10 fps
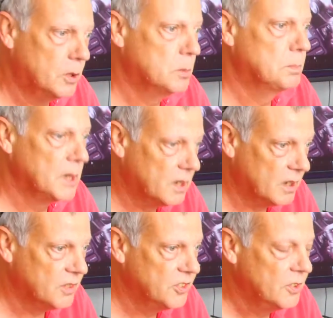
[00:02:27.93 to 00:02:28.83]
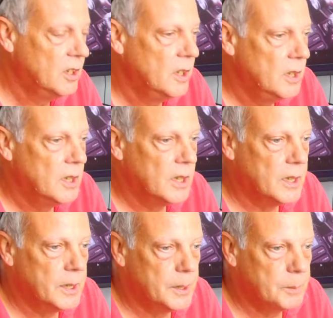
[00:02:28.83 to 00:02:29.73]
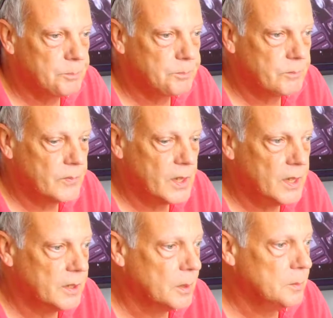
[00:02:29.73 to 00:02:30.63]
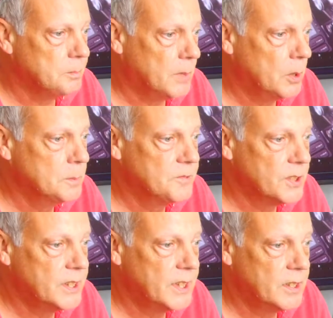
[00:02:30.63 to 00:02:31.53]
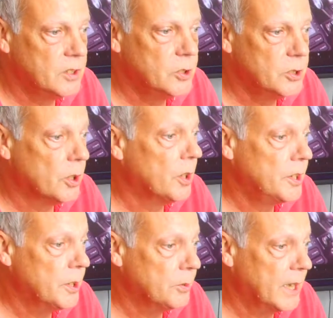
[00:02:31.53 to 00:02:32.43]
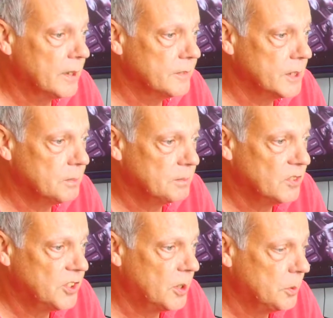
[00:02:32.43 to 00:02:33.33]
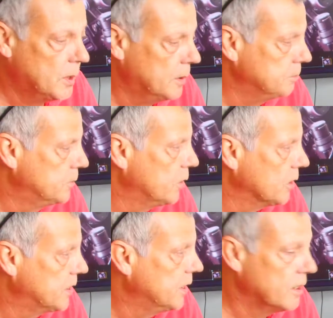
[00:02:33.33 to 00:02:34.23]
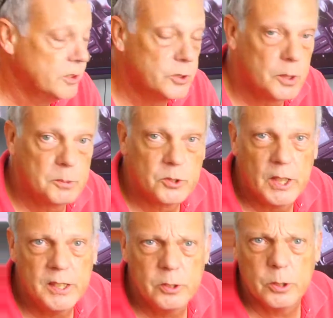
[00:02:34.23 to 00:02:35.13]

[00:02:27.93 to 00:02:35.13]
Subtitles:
Plus, and I'm hopefully getting good audio out of it. So I'm talking at a normal rate.